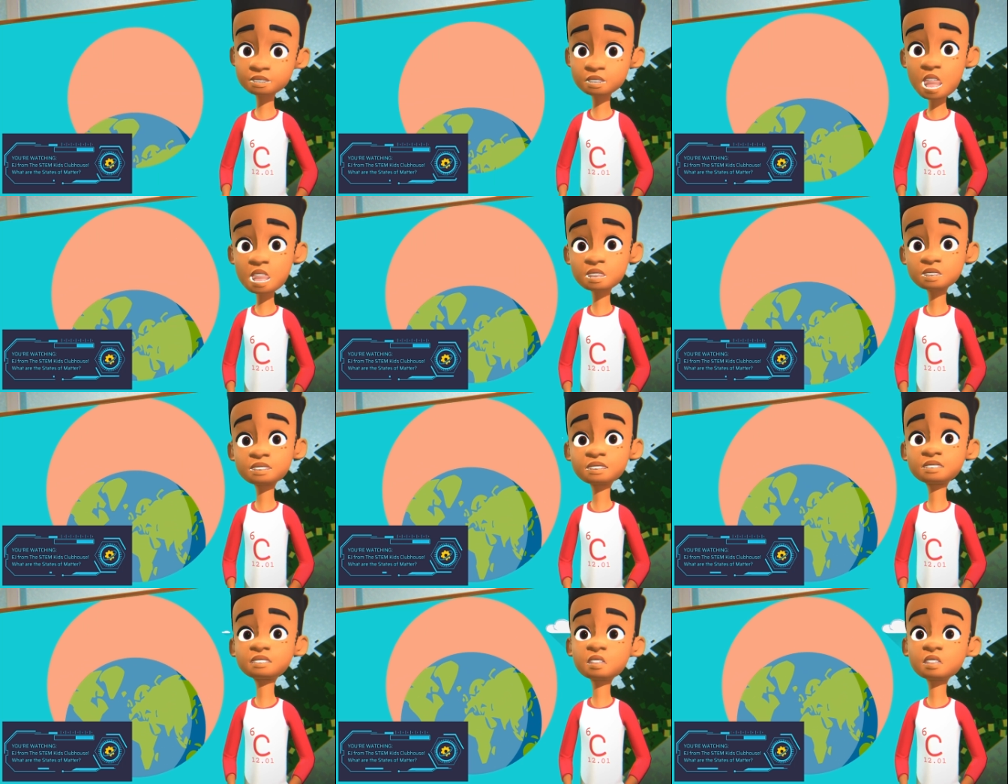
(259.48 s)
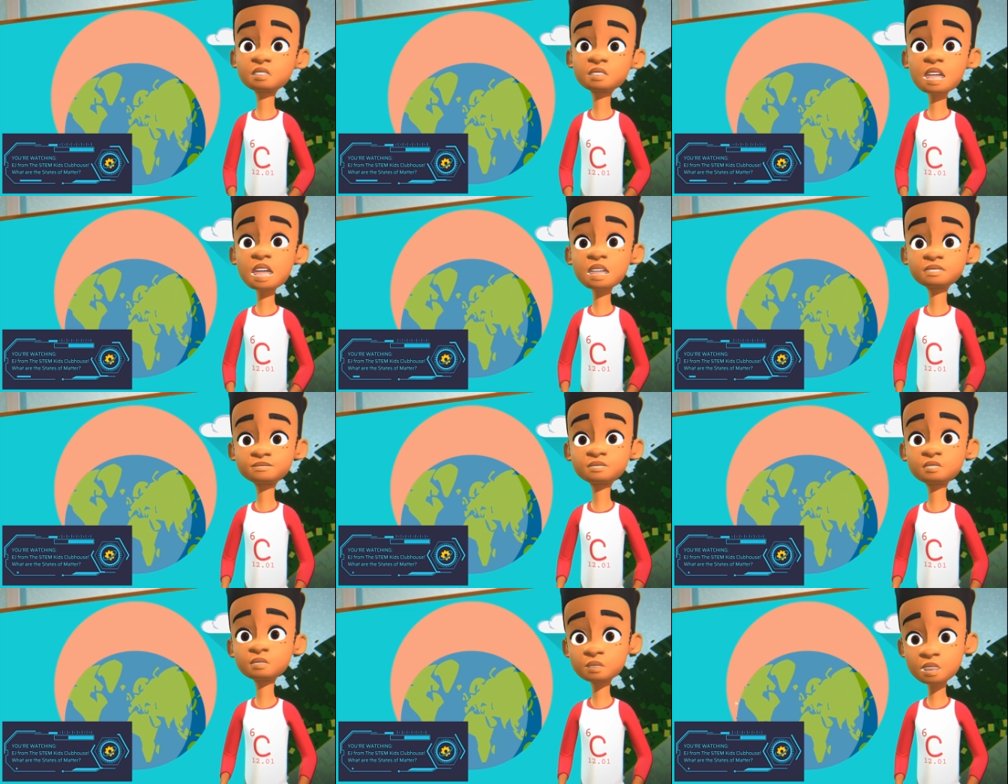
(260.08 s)
Solids are
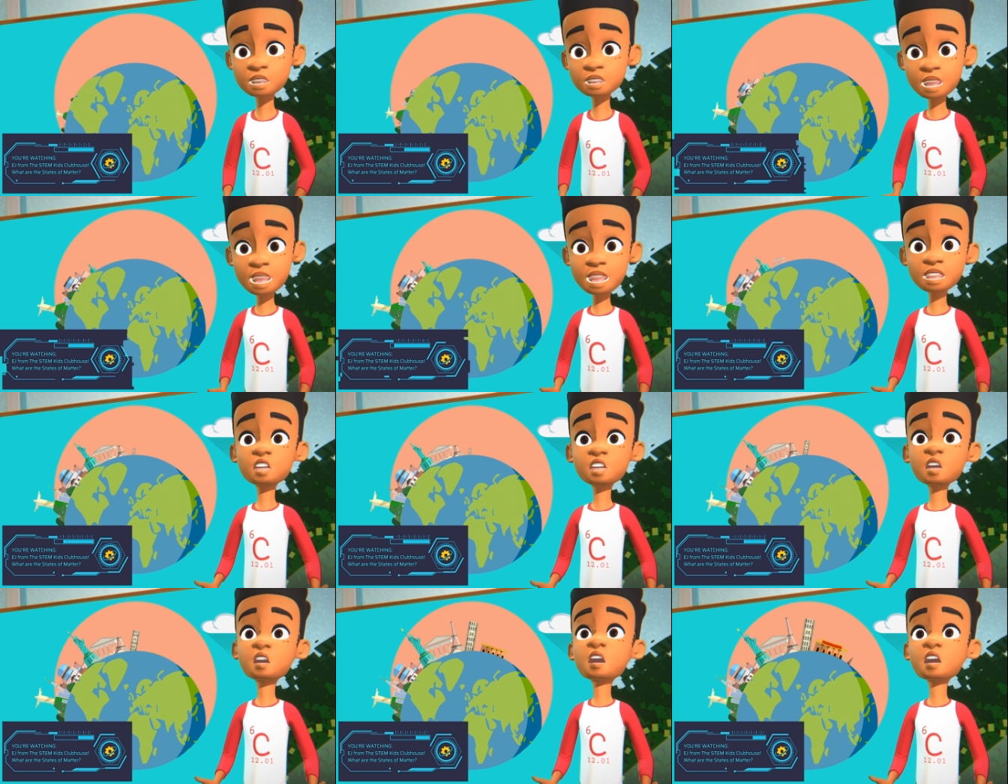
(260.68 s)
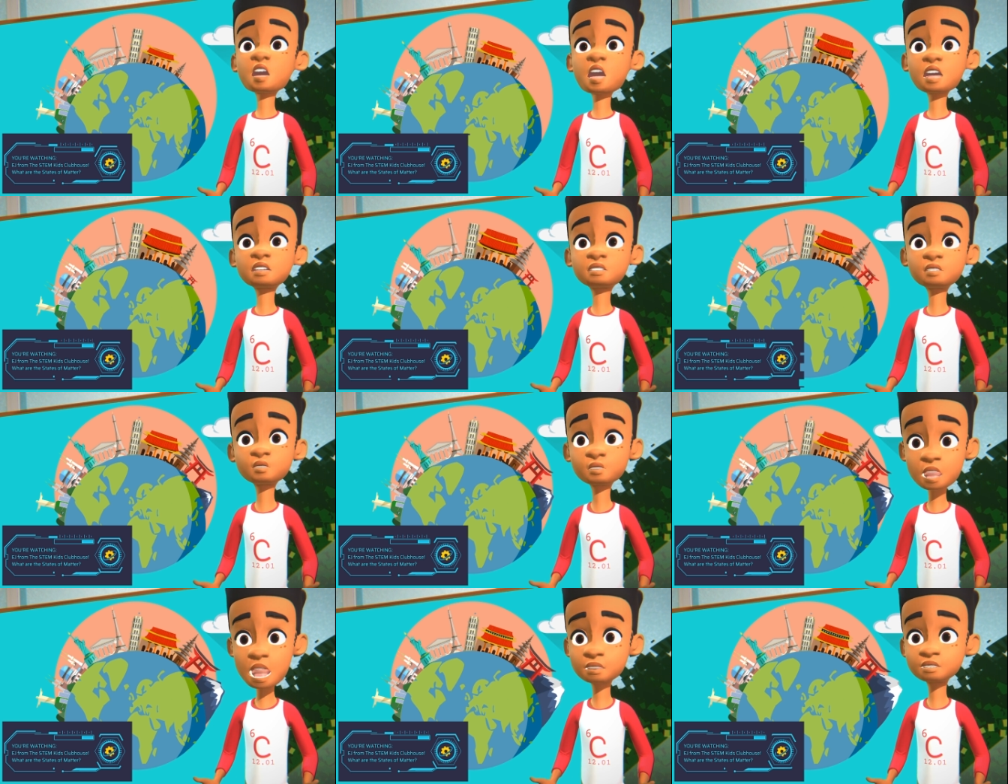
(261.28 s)
everywhere and
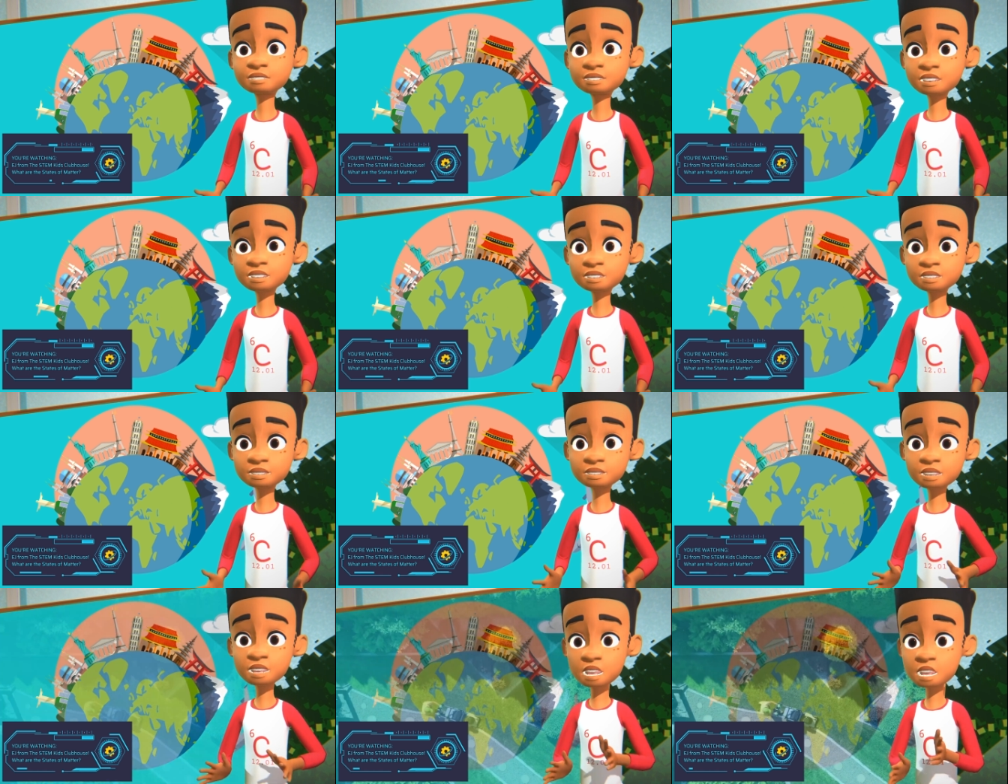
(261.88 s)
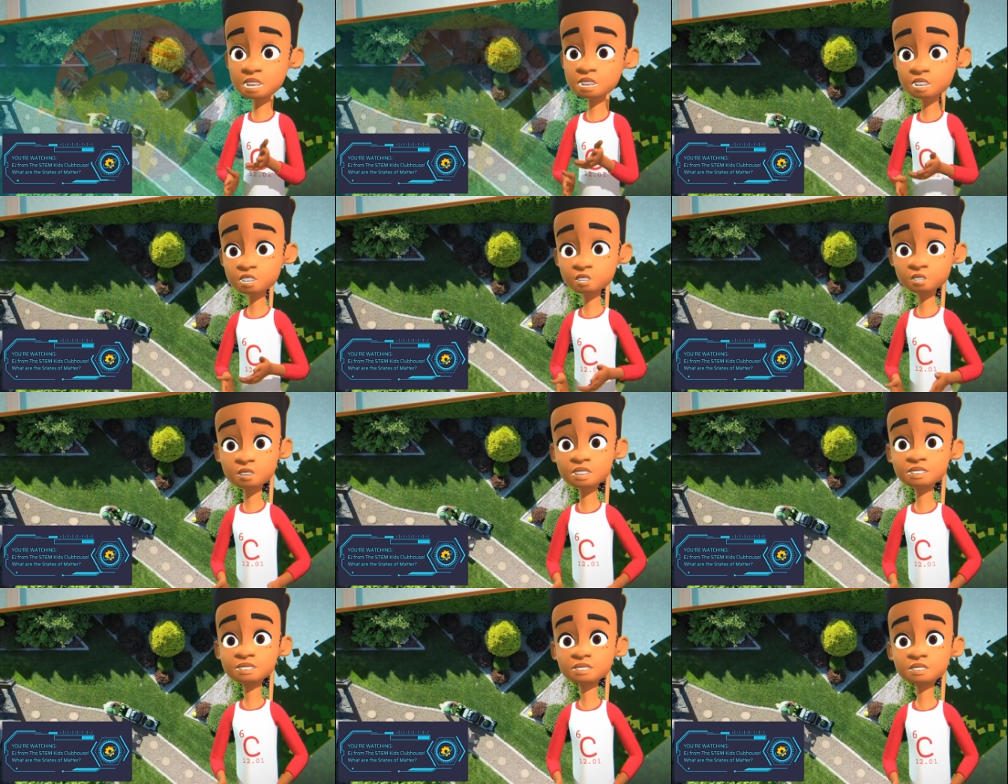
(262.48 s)
all around us. The
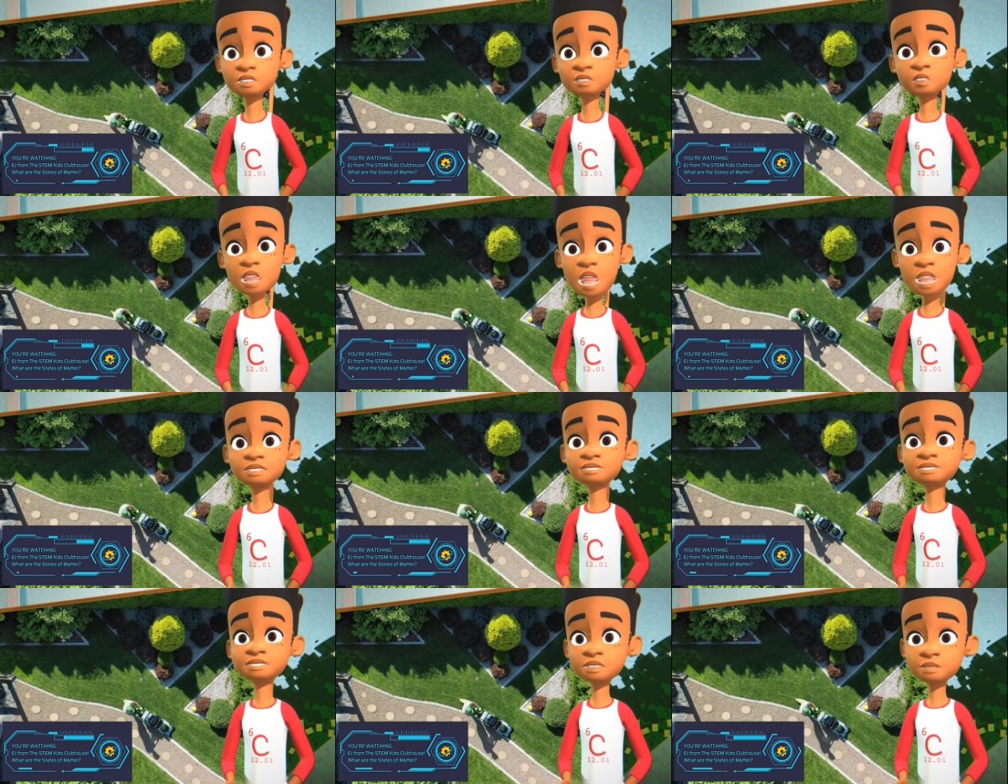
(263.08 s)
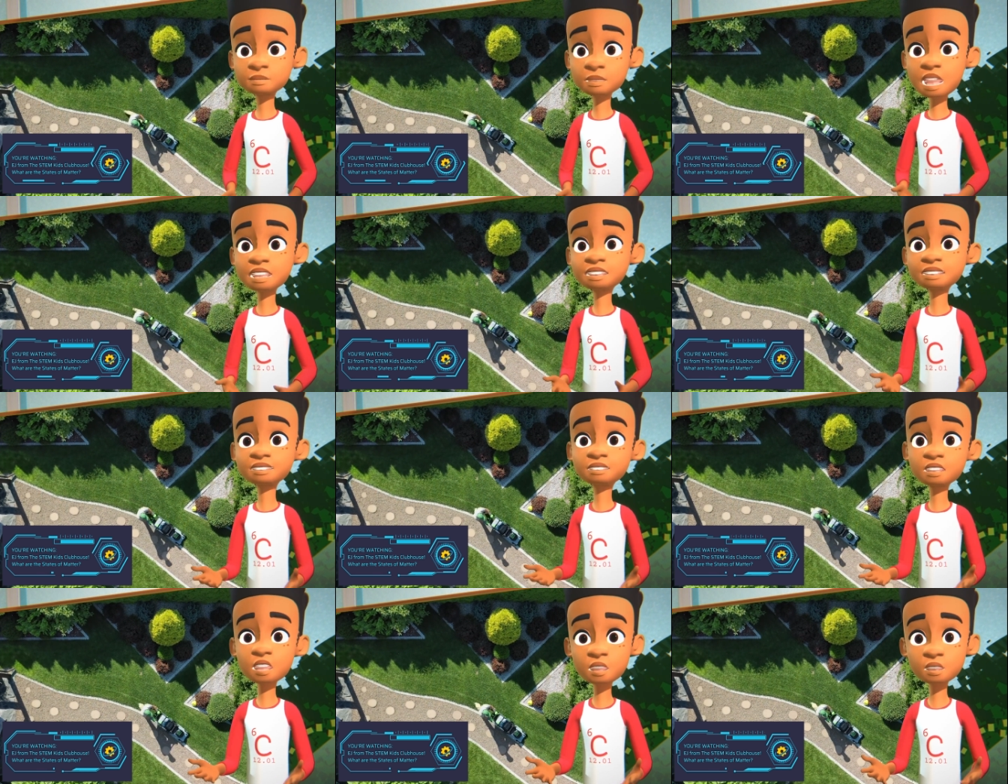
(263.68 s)
trees and grass in the
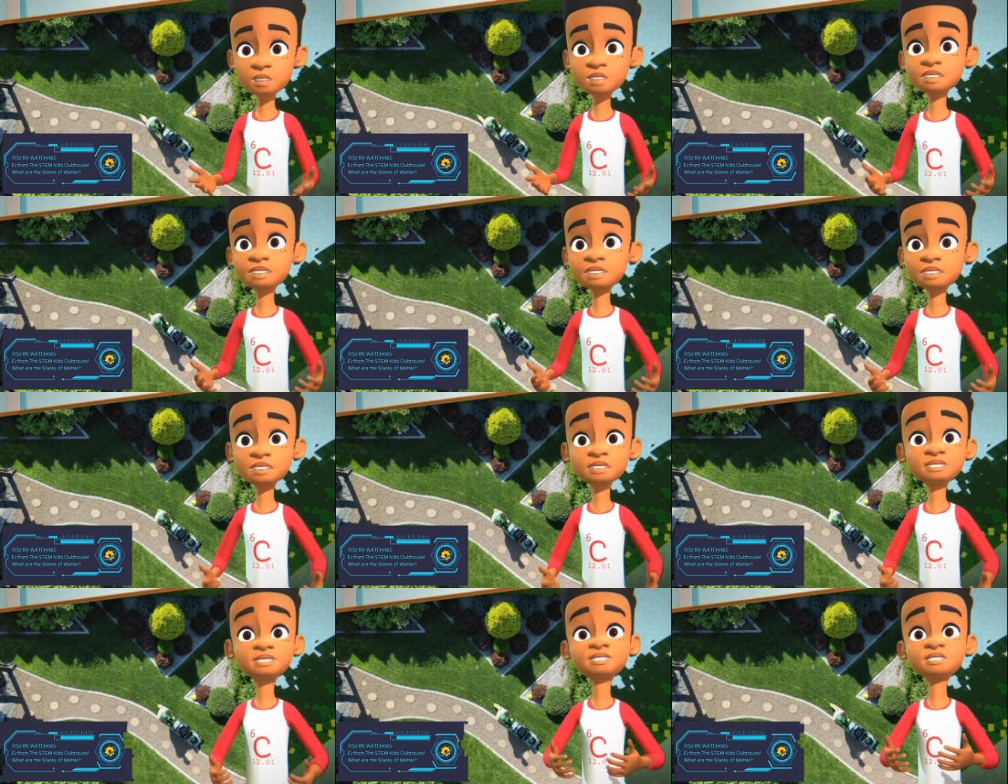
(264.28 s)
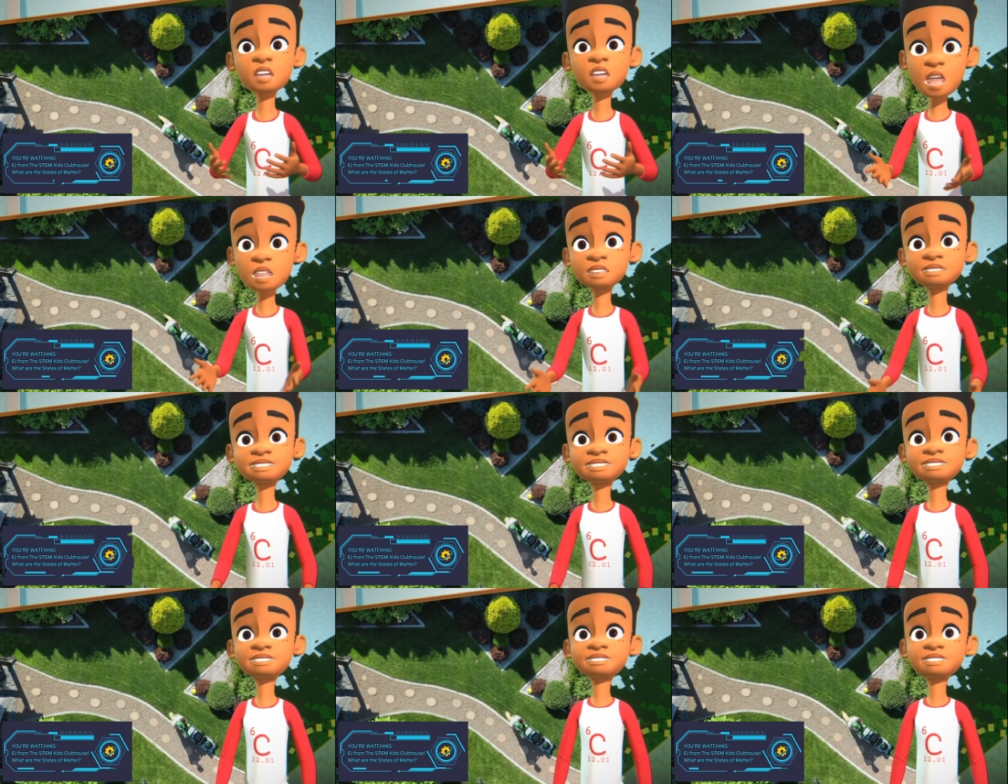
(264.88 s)
backyard?
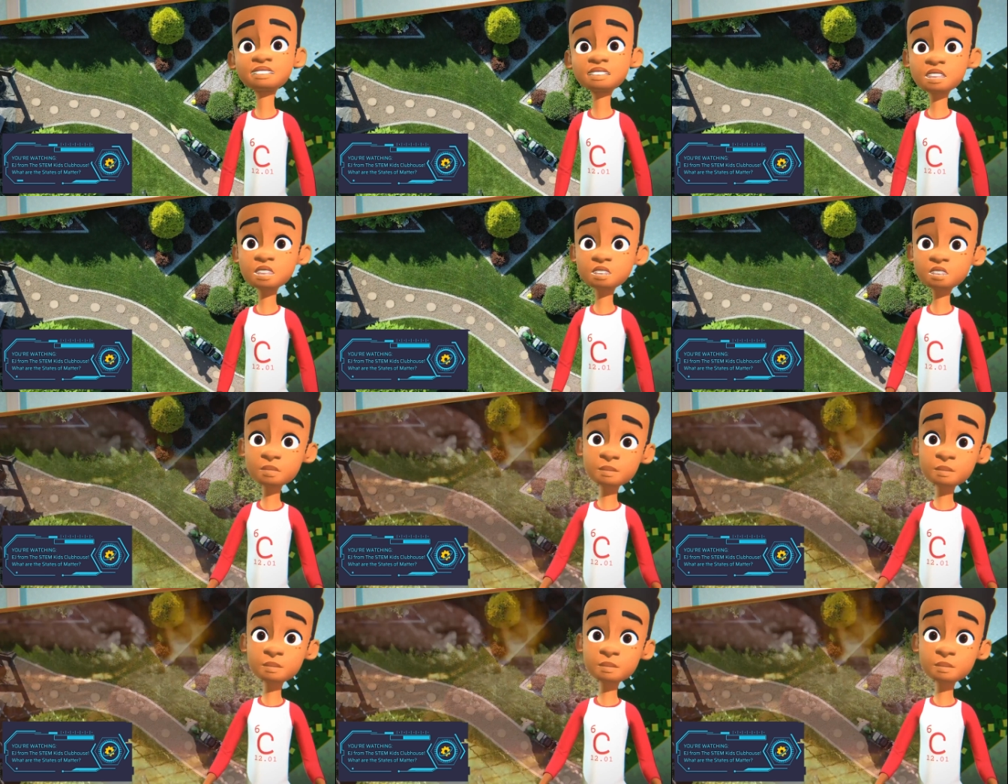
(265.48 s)
Solids.